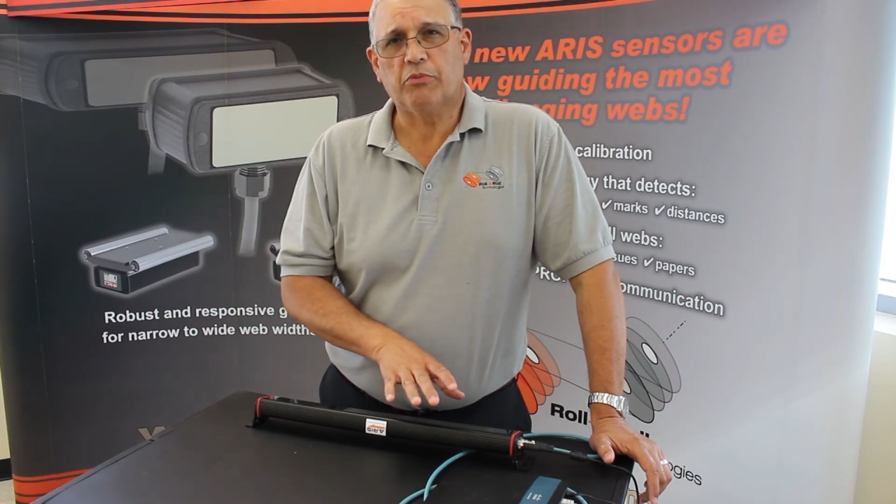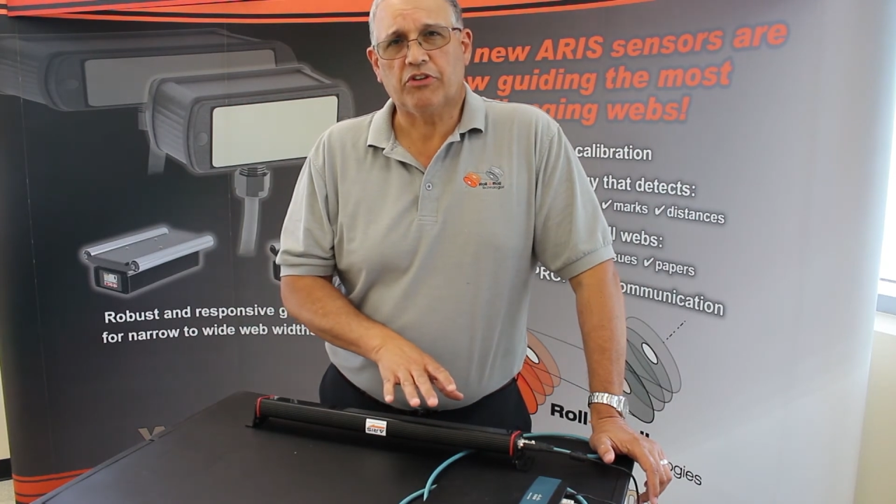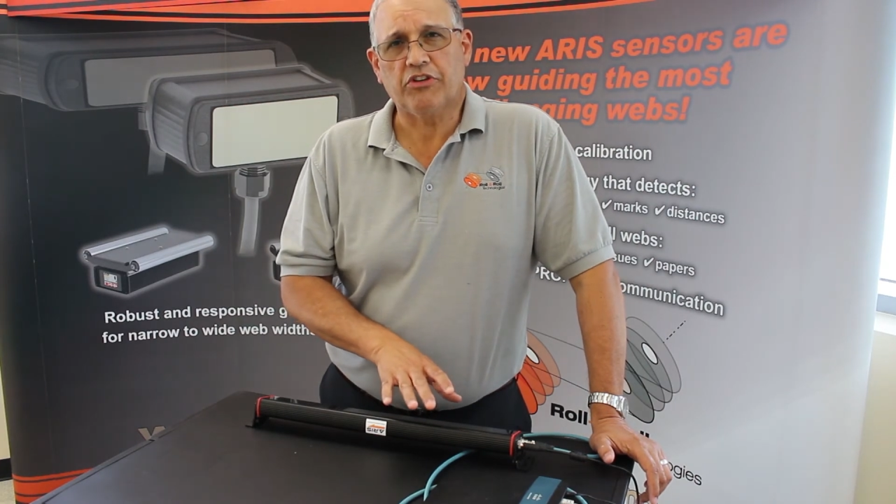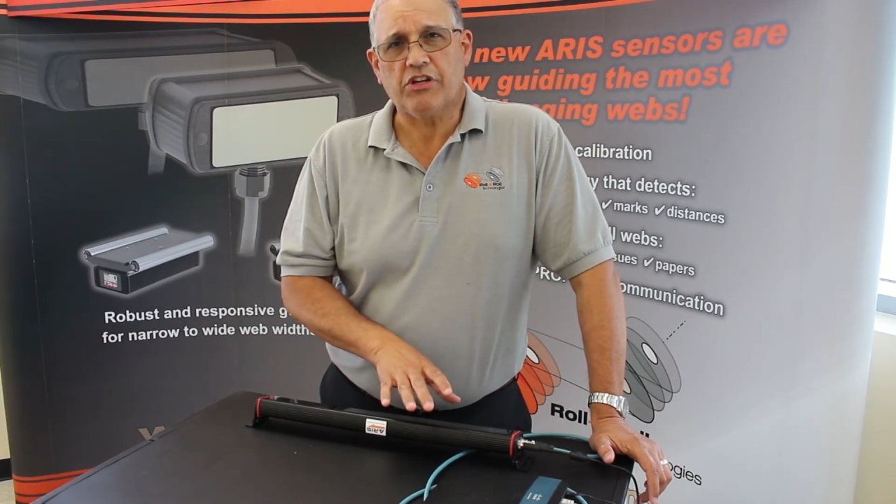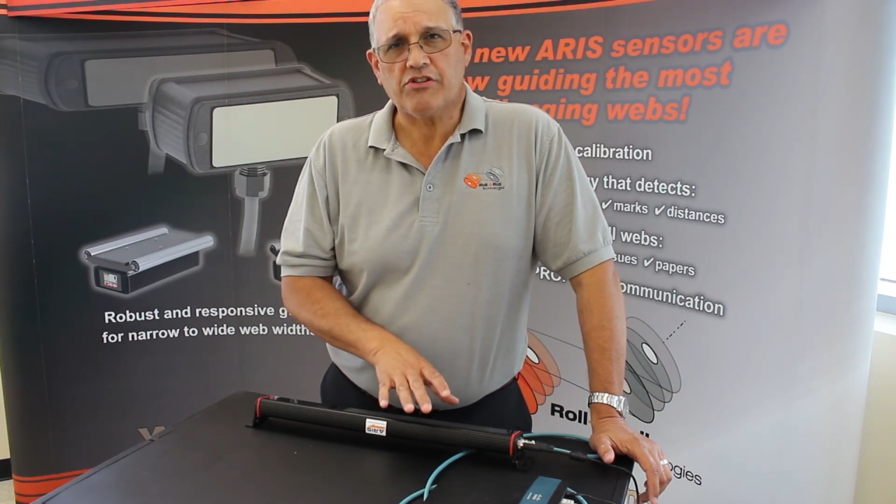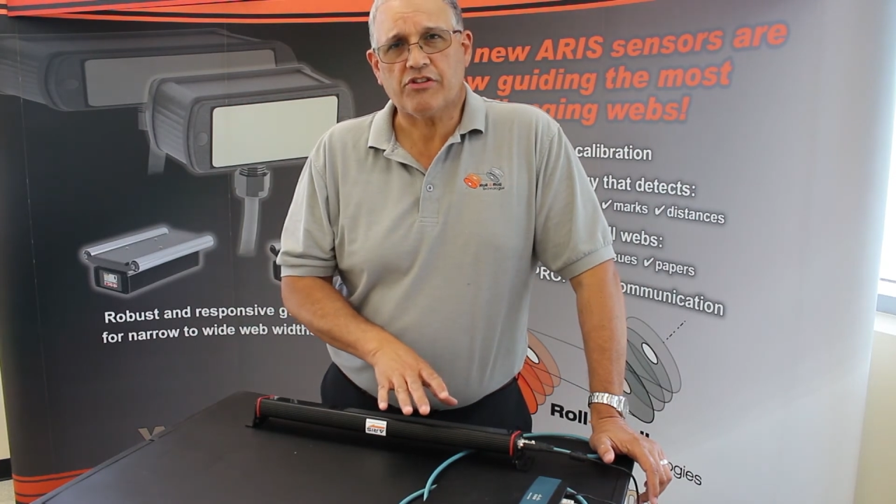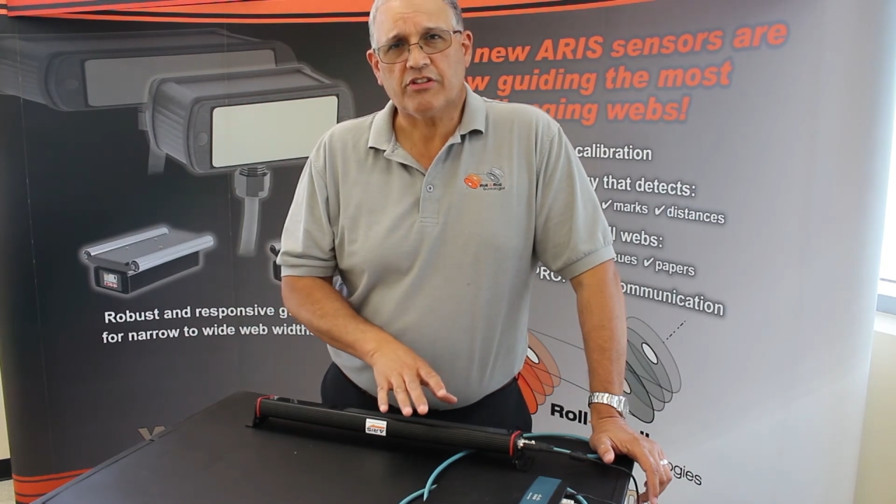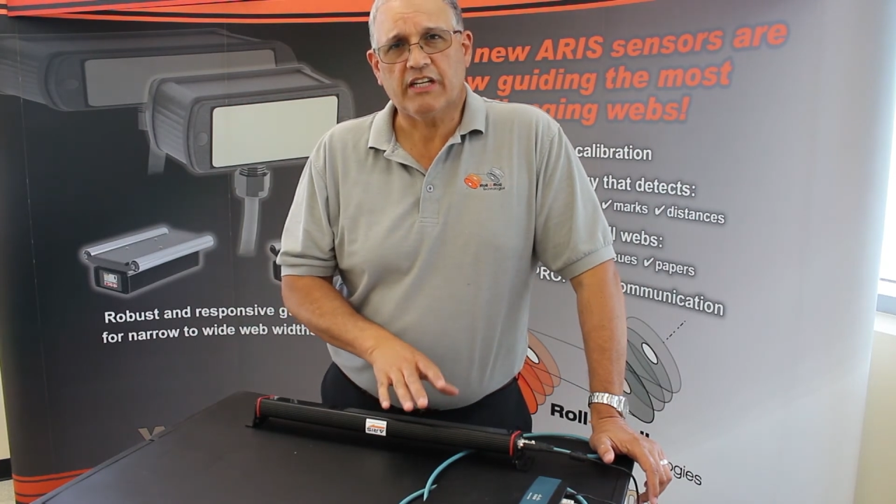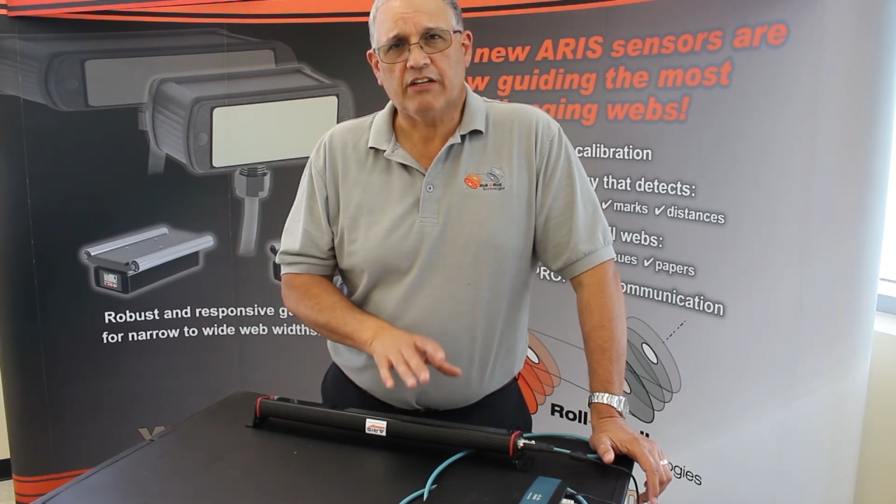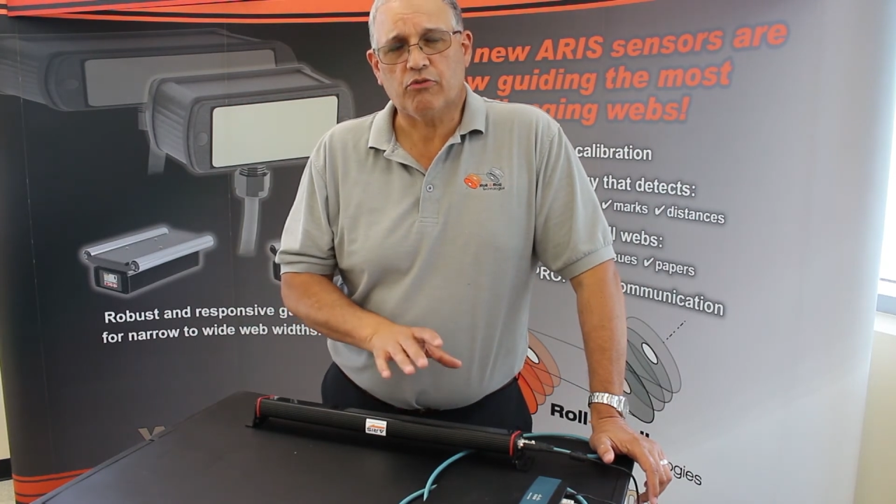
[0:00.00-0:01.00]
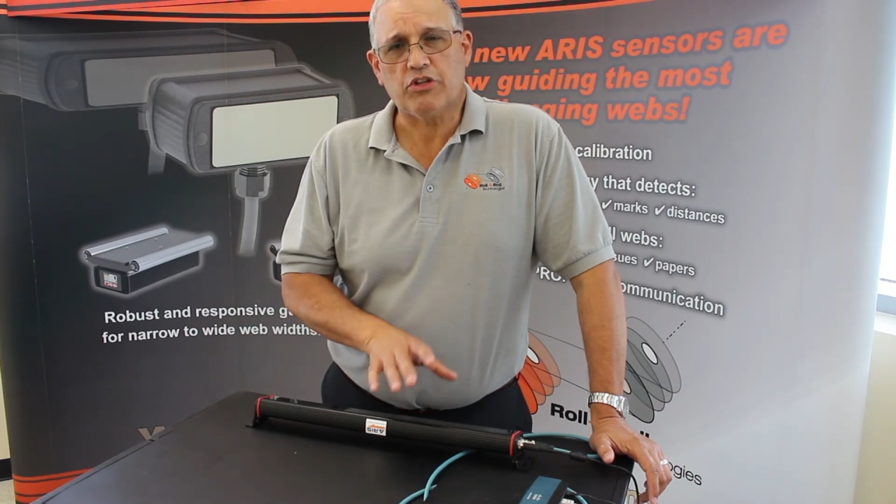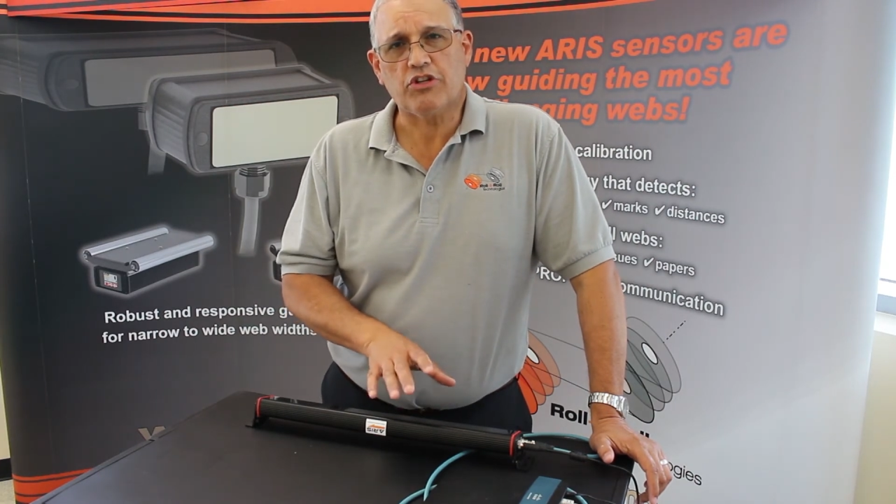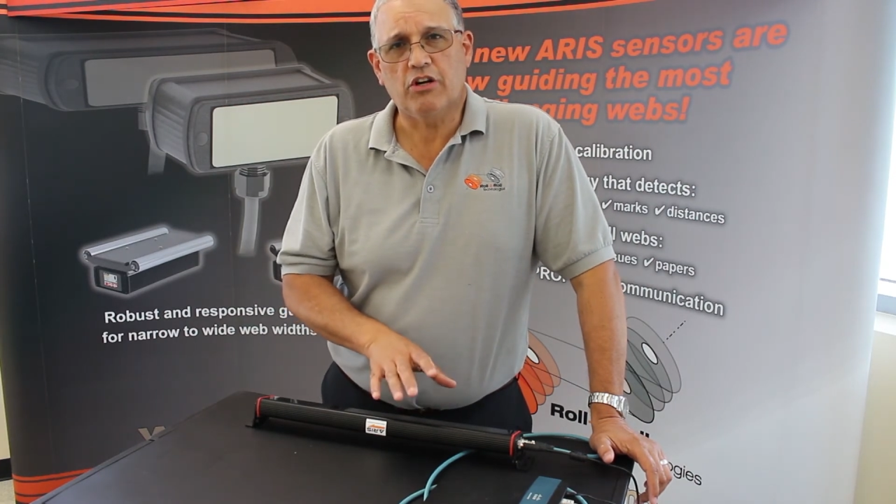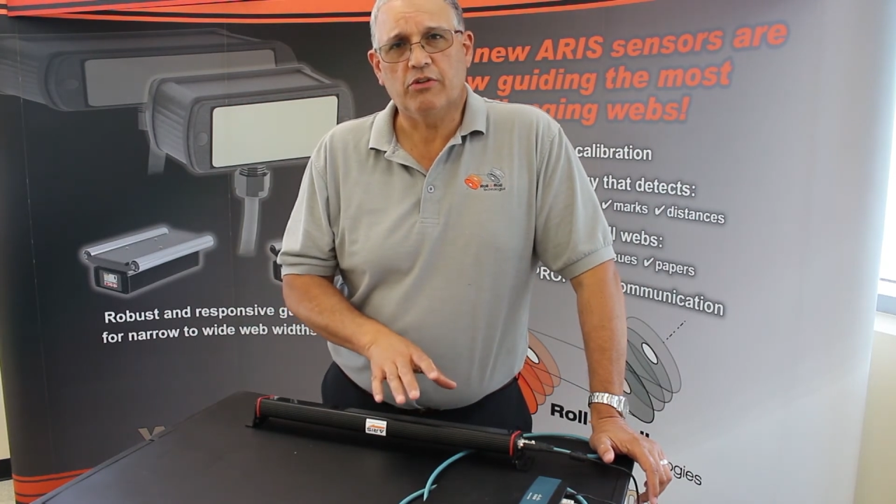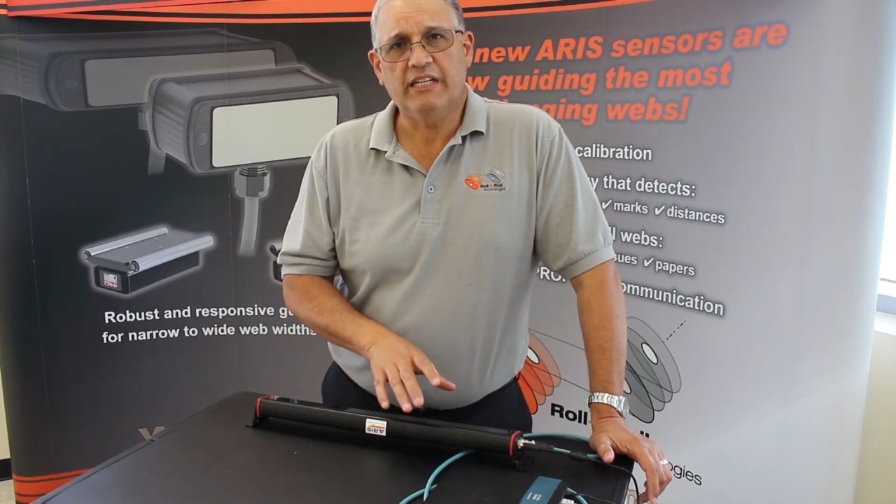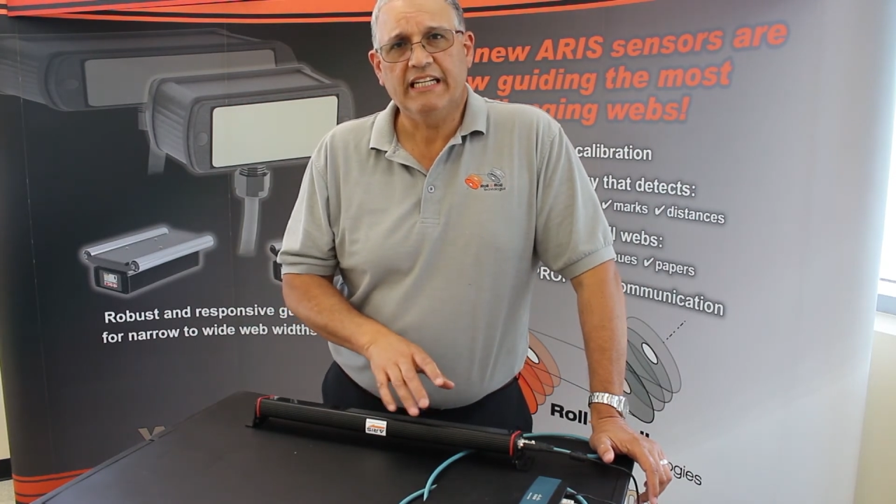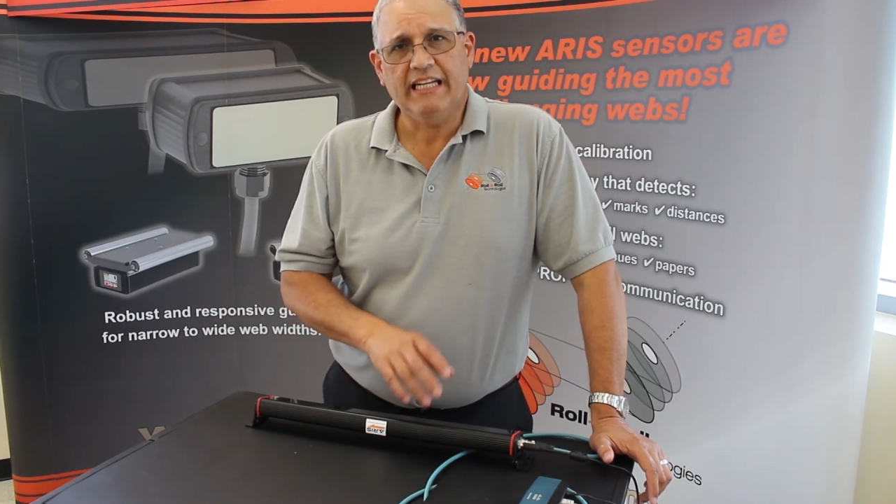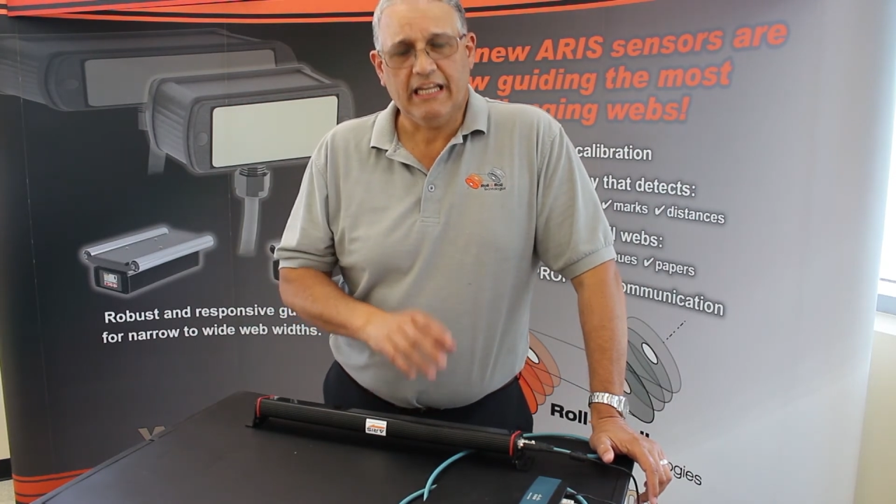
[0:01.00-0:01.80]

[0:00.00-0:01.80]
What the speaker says: procedure, as we showed,